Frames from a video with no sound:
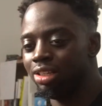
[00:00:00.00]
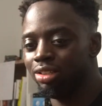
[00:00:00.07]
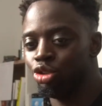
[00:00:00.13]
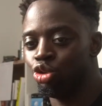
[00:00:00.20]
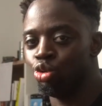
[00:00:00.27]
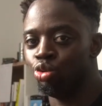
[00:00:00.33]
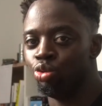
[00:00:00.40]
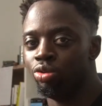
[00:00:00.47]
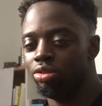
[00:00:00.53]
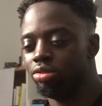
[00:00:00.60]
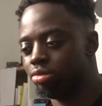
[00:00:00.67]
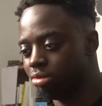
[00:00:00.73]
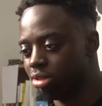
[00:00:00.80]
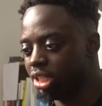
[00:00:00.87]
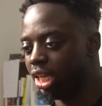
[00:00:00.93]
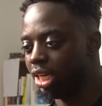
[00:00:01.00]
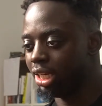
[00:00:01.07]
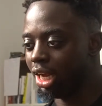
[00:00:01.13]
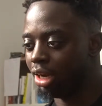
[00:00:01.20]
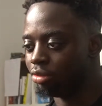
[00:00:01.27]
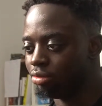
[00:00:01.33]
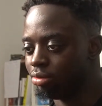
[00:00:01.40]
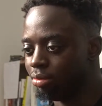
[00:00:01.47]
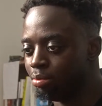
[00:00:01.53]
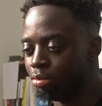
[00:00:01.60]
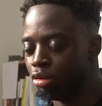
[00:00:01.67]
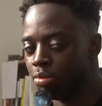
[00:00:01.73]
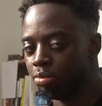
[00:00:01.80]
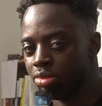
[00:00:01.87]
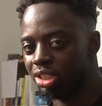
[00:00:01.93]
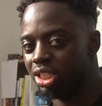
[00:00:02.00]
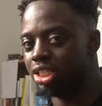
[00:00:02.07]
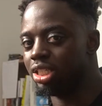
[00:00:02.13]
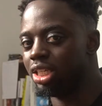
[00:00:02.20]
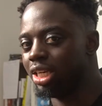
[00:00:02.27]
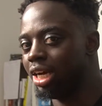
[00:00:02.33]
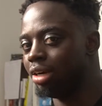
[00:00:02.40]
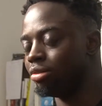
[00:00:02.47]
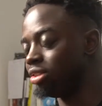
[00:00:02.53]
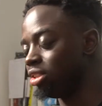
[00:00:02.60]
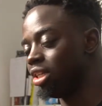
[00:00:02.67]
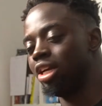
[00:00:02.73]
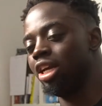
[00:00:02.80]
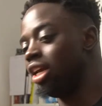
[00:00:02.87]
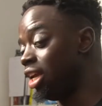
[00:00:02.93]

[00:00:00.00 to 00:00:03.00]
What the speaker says: to sitting down, boom, 16 hours.